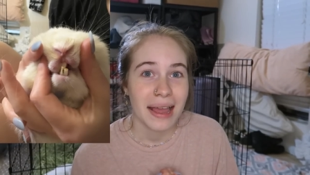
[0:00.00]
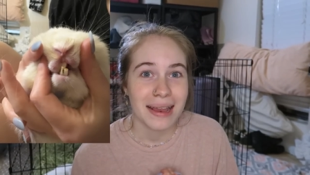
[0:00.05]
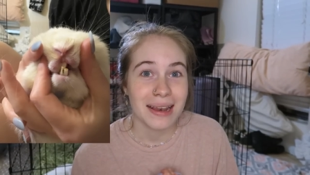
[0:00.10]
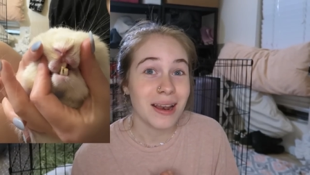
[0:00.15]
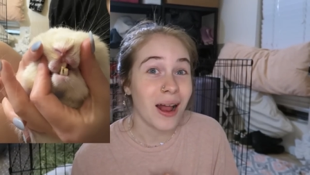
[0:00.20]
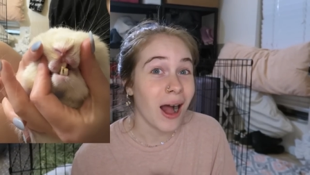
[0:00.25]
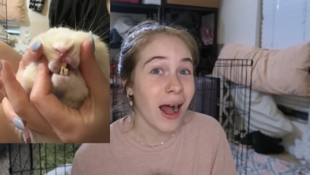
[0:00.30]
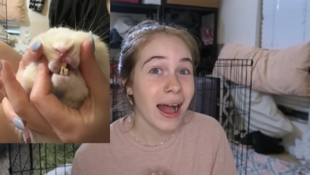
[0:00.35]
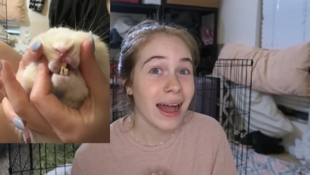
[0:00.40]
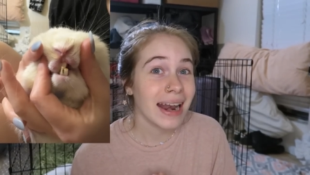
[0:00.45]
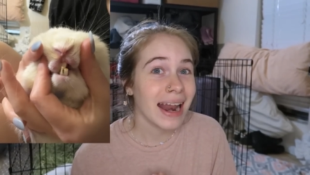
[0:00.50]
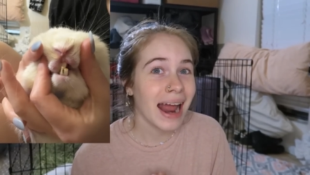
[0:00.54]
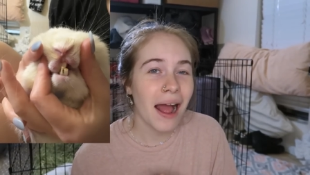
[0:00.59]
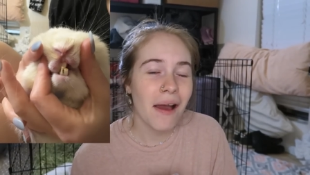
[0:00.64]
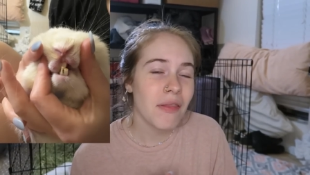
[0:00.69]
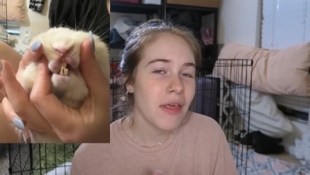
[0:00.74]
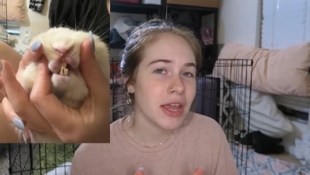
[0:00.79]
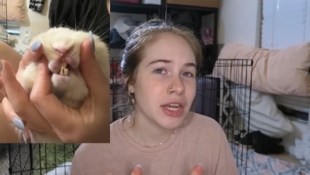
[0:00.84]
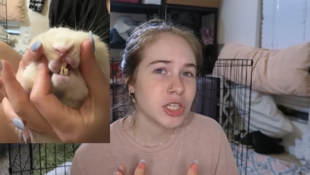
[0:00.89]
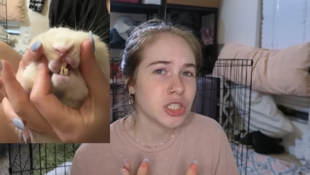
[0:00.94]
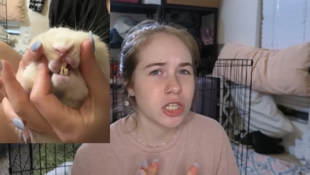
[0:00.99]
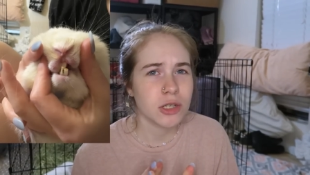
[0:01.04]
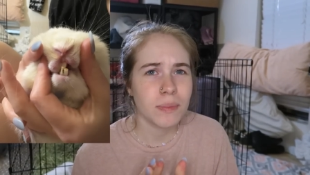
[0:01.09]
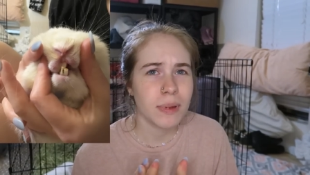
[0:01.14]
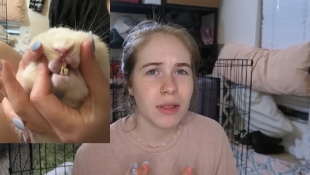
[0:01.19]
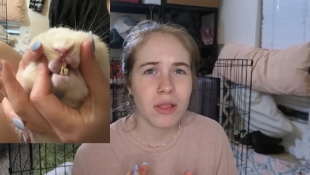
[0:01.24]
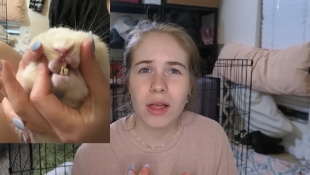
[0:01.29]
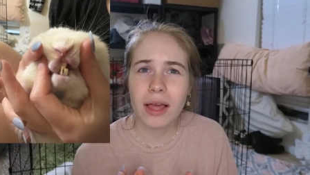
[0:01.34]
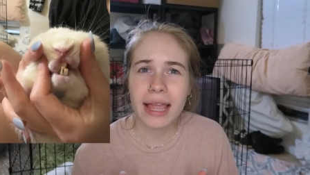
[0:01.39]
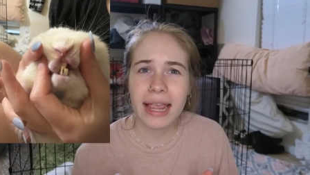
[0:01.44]
not how they should
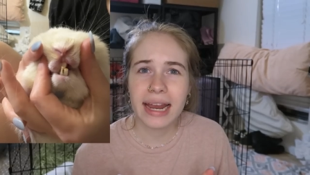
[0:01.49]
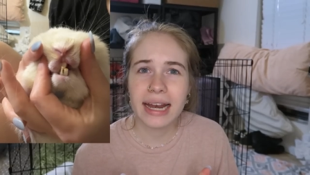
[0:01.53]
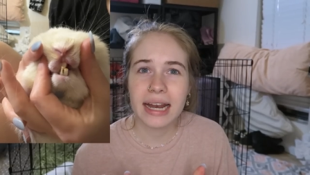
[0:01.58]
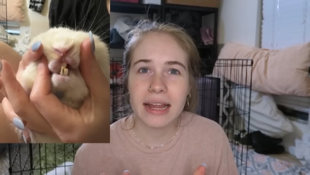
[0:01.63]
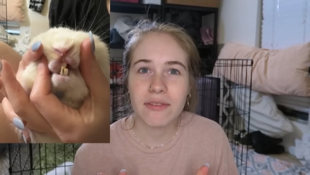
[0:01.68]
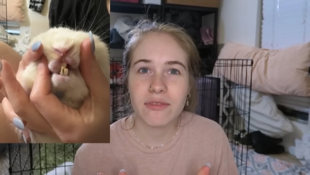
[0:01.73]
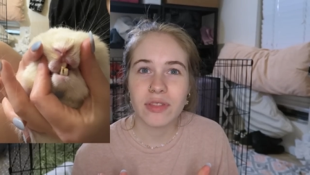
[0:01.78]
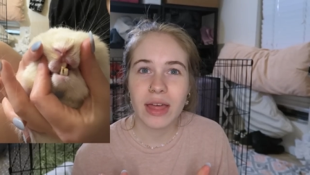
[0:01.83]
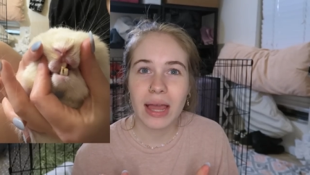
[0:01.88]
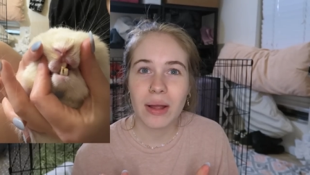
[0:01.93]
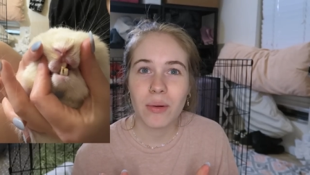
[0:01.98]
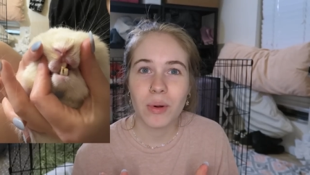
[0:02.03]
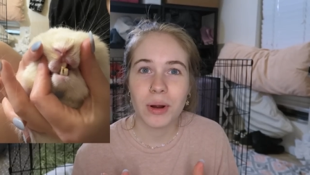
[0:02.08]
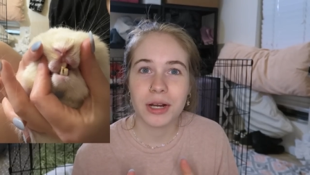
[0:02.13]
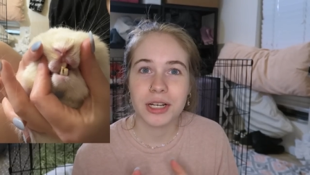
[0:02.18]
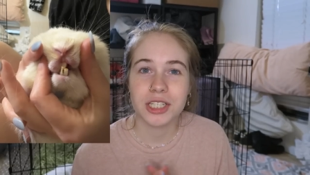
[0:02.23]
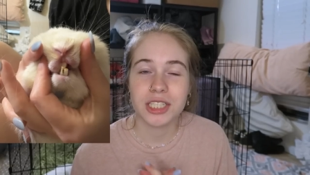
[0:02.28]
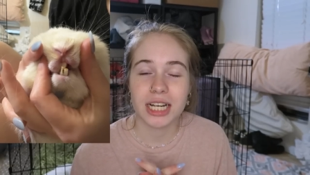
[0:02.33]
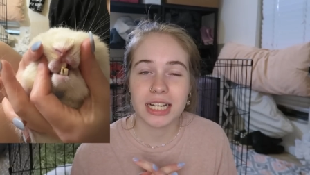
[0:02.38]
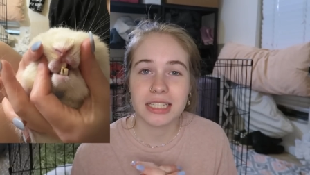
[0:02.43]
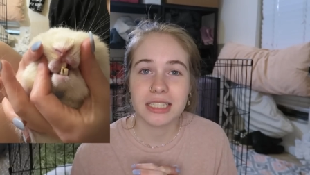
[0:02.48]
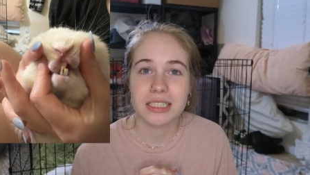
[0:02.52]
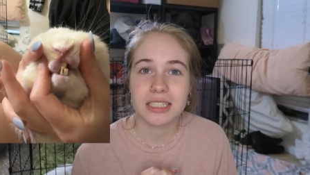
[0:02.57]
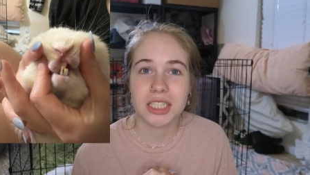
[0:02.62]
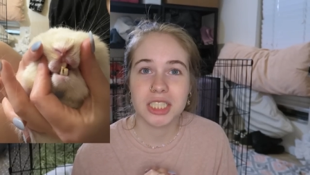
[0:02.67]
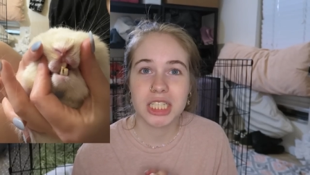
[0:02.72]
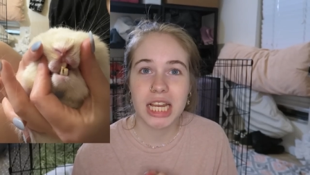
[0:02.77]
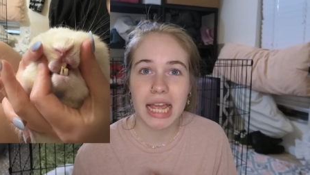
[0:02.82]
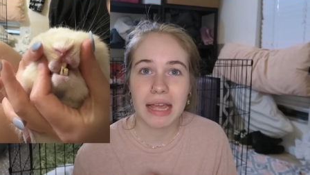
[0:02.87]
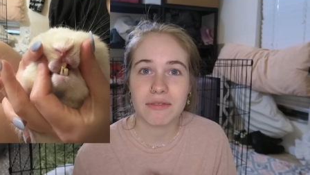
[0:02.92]
be looking if they were
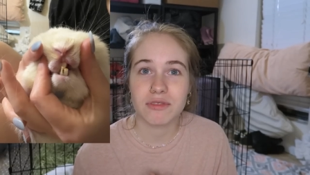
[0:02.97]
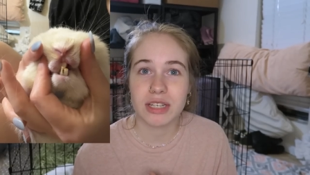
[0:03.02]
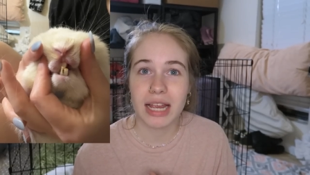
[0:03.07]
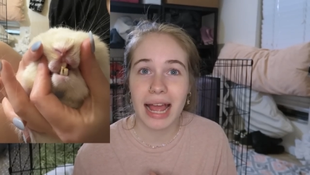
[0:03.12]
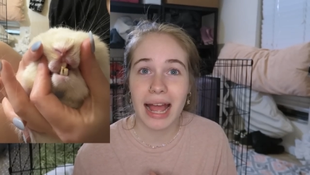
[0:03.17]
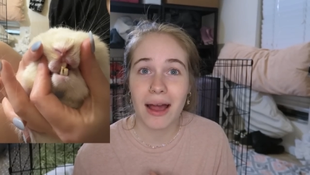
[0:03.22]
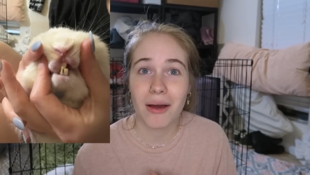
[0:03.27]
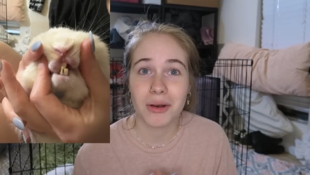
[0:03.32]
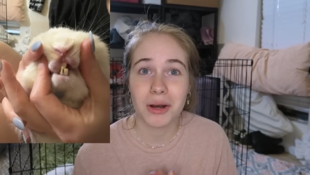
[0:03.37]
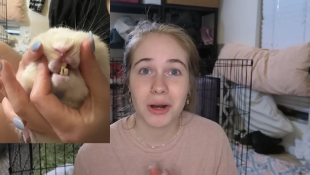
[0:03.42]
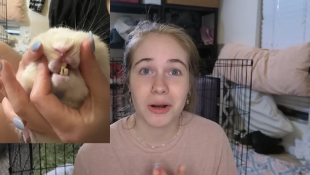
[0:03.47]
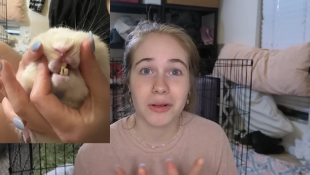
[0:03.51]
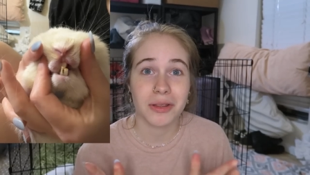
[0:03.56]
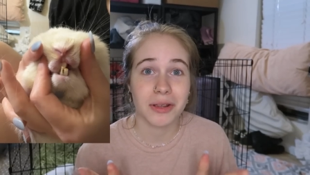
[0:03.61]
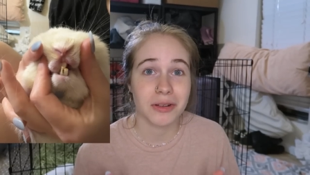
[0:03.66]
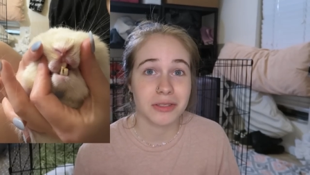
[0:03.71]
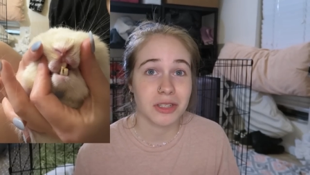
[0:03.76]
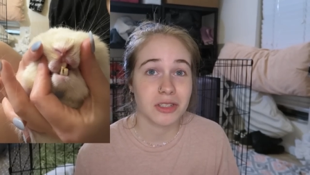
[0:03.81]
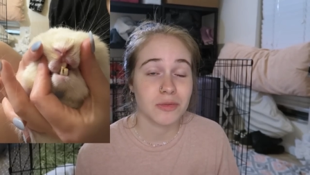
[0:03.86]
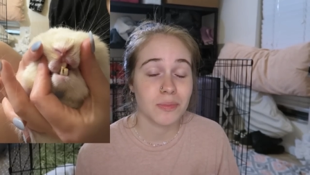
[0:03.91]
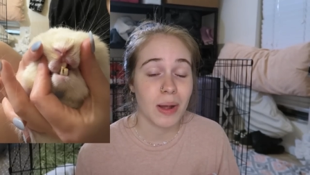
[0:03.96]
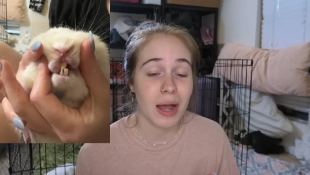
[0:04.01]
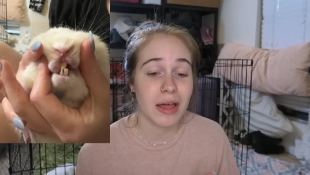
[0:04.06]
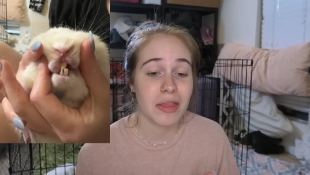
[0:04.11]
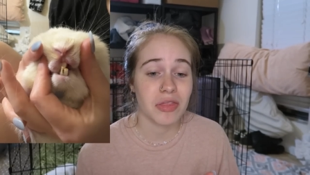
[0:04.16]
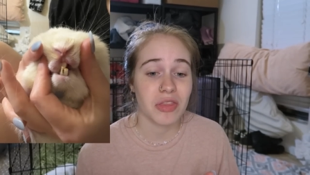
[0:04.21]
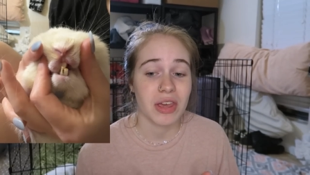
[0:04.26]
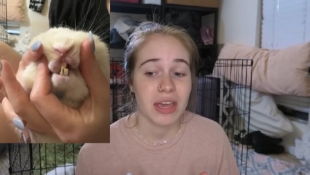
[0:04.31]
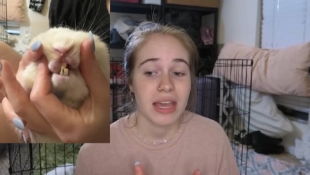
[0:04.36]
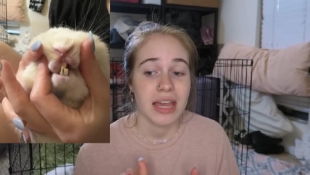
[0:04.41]
just shaved down earlier this
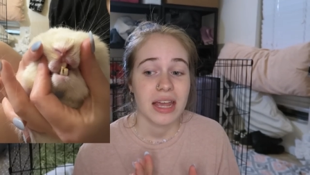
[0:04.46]
month.